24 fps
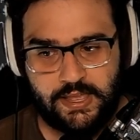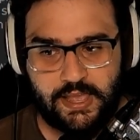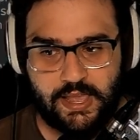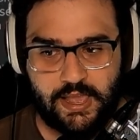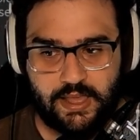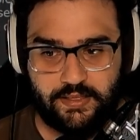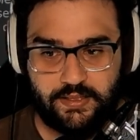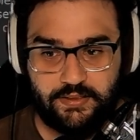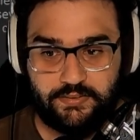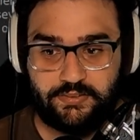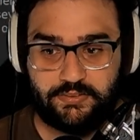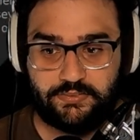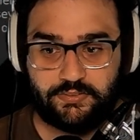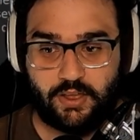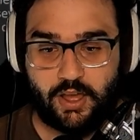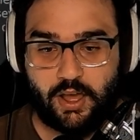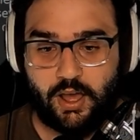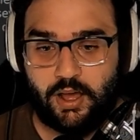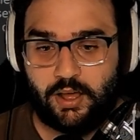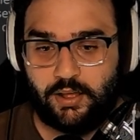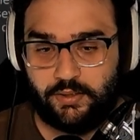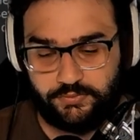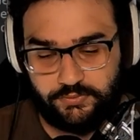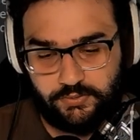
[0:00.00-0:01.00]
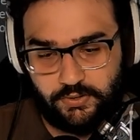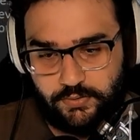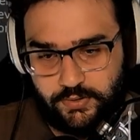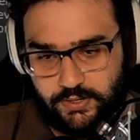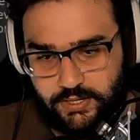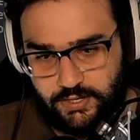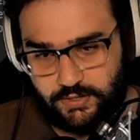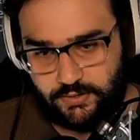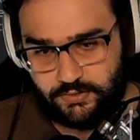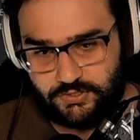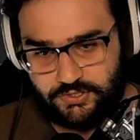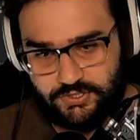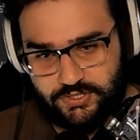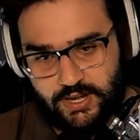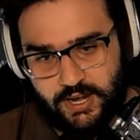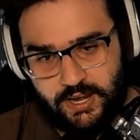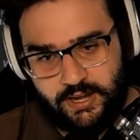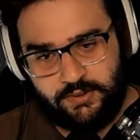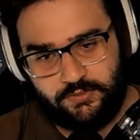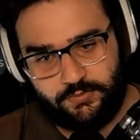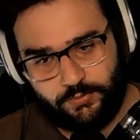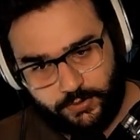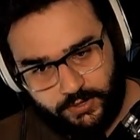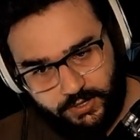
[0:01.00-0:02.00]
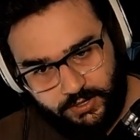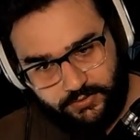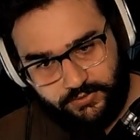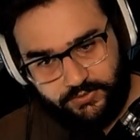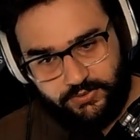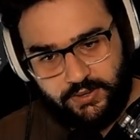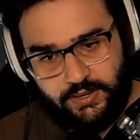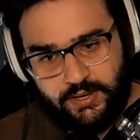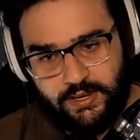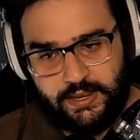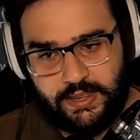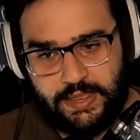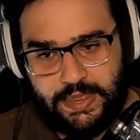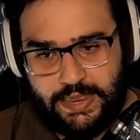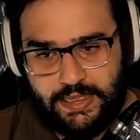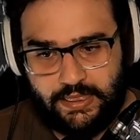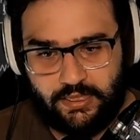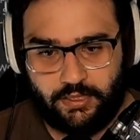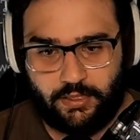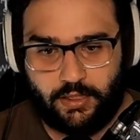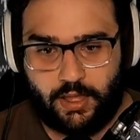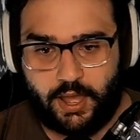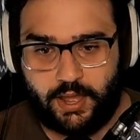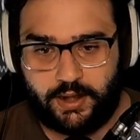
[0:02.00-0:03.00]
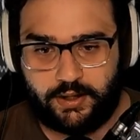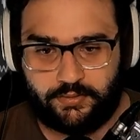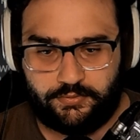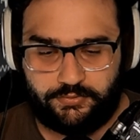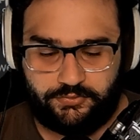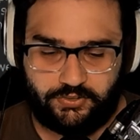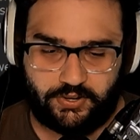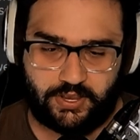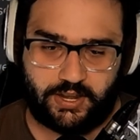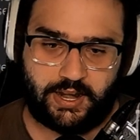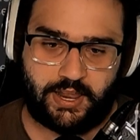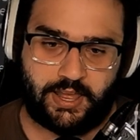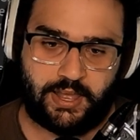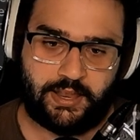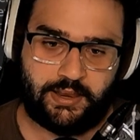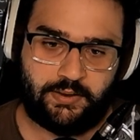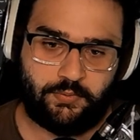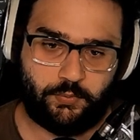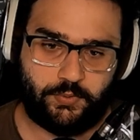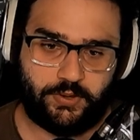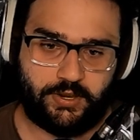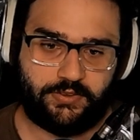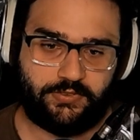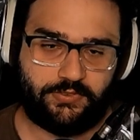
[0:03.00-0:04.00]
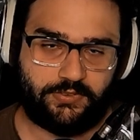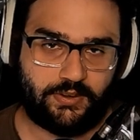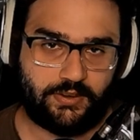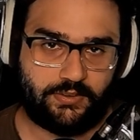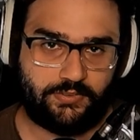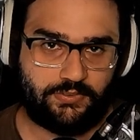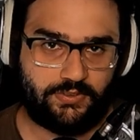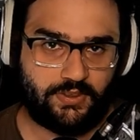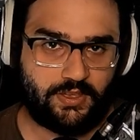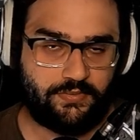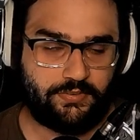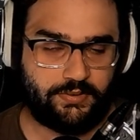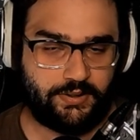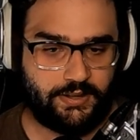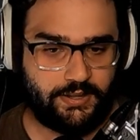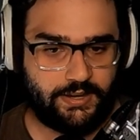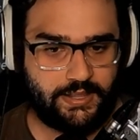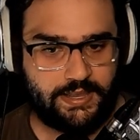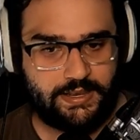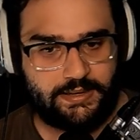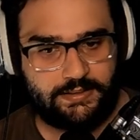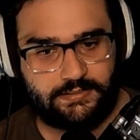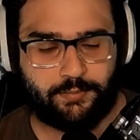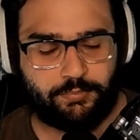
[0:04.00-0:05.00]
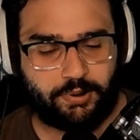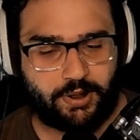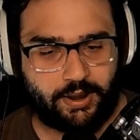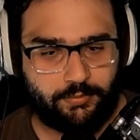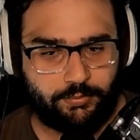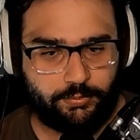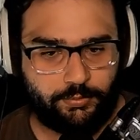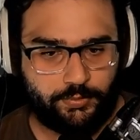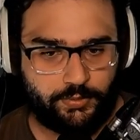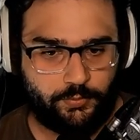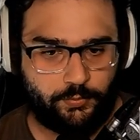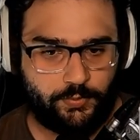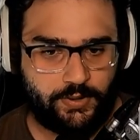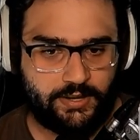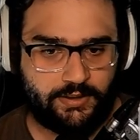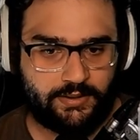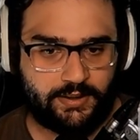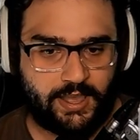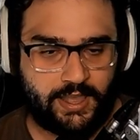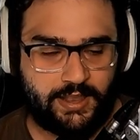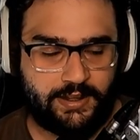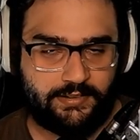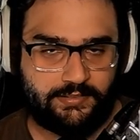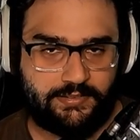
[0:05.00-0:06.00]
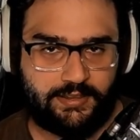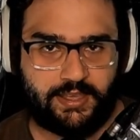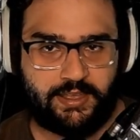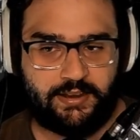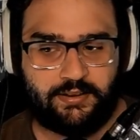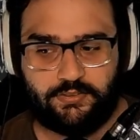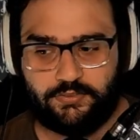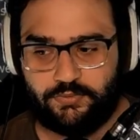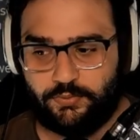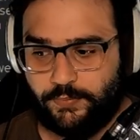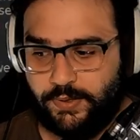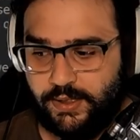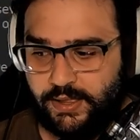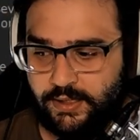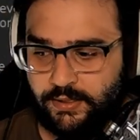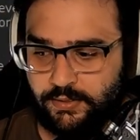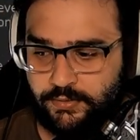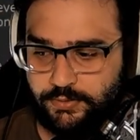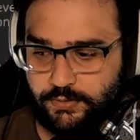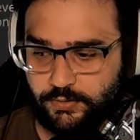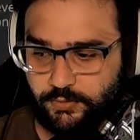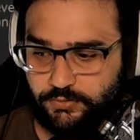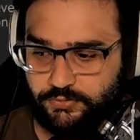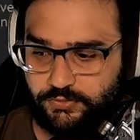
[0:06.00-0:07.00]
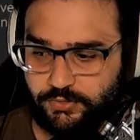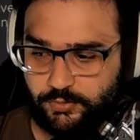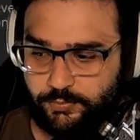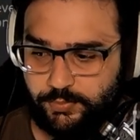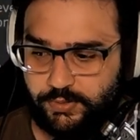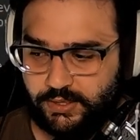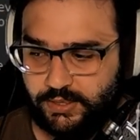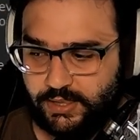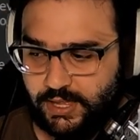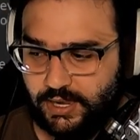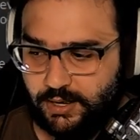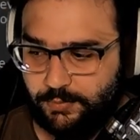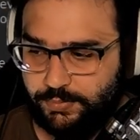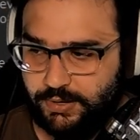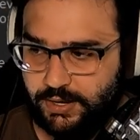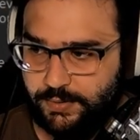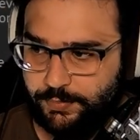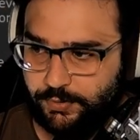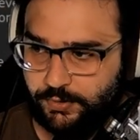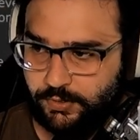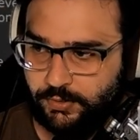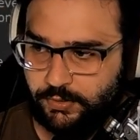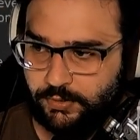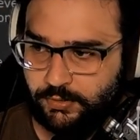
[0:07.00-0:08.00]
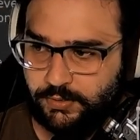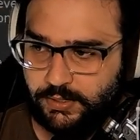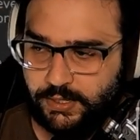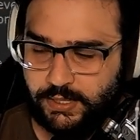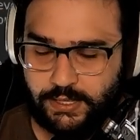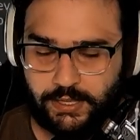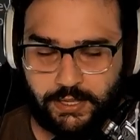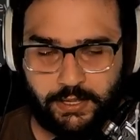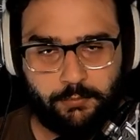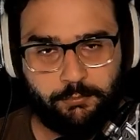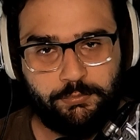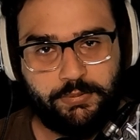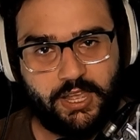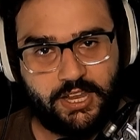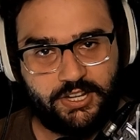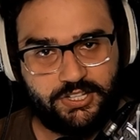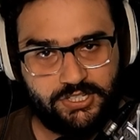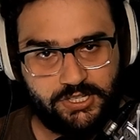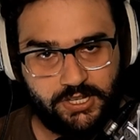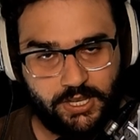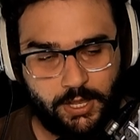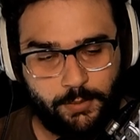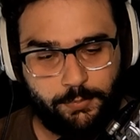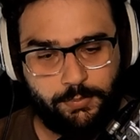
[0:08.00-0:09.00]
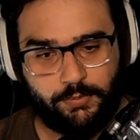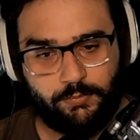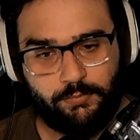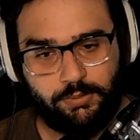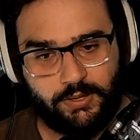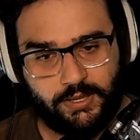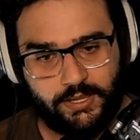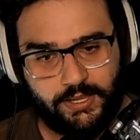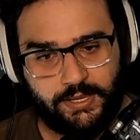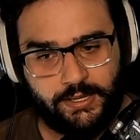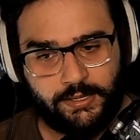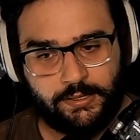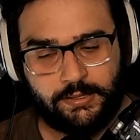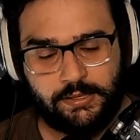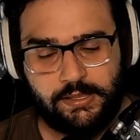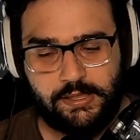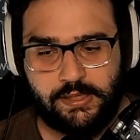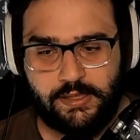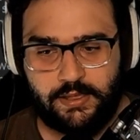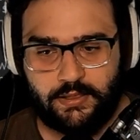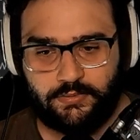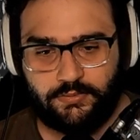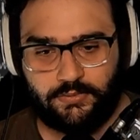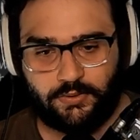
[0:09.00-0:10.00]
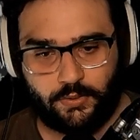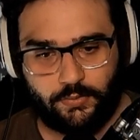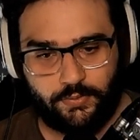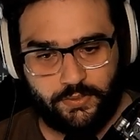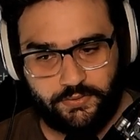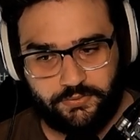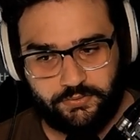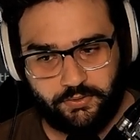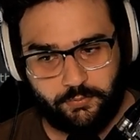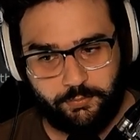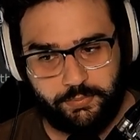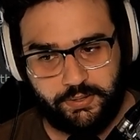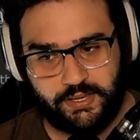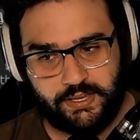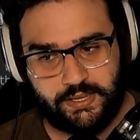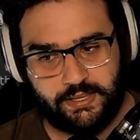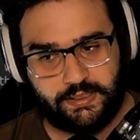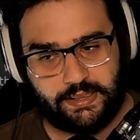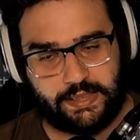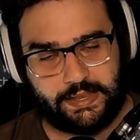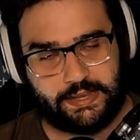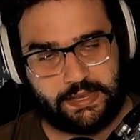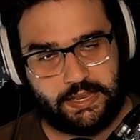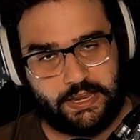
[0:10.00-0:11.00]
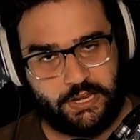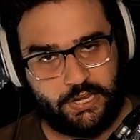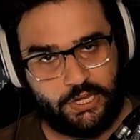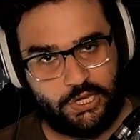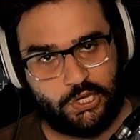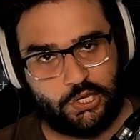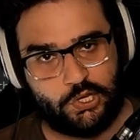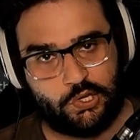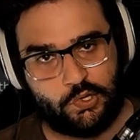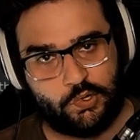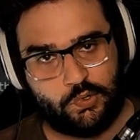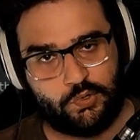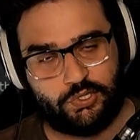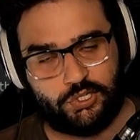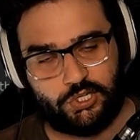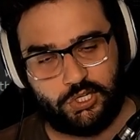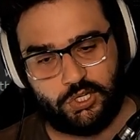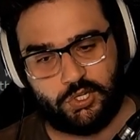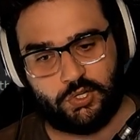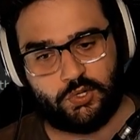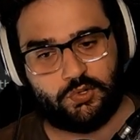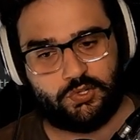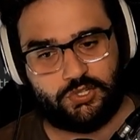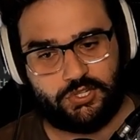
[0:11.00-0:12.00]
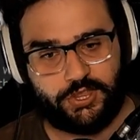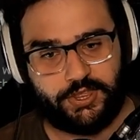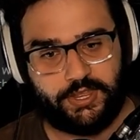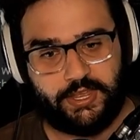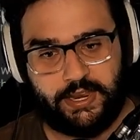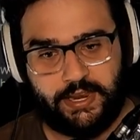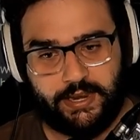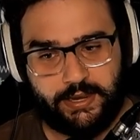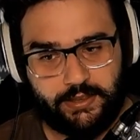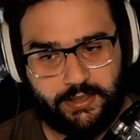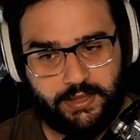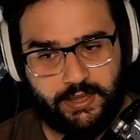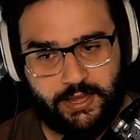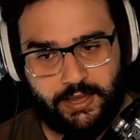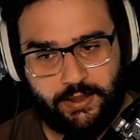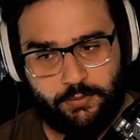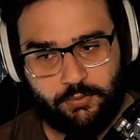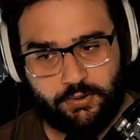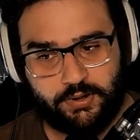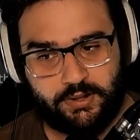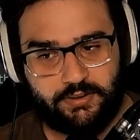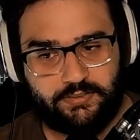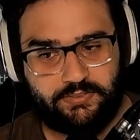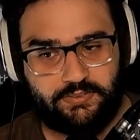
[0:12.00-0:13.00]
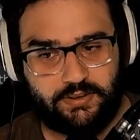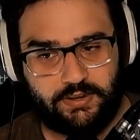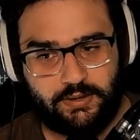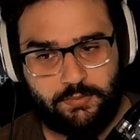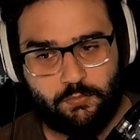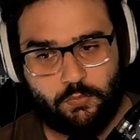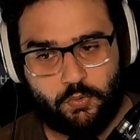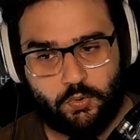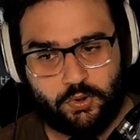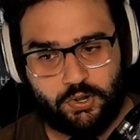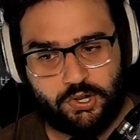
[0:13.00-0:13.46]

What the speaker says: This is also a huge change. We're gonna see a lot of Jedi week 6, 7, and 8, probably week 9 and 10 as well. There'll still be a lot of people catching up and playing. So this will be like a huge thing. We're gonna see more